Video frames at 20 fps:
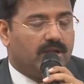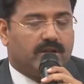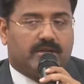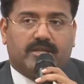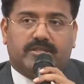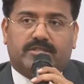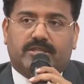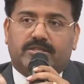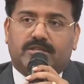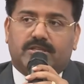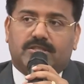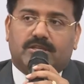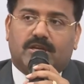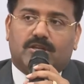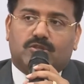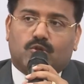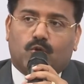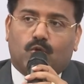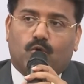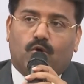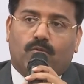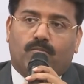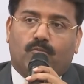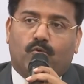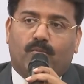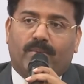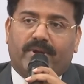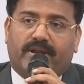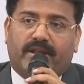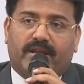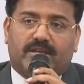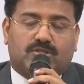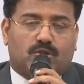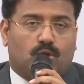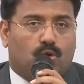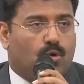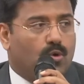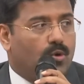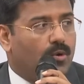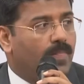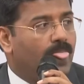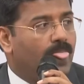decisions are slow movement takes slow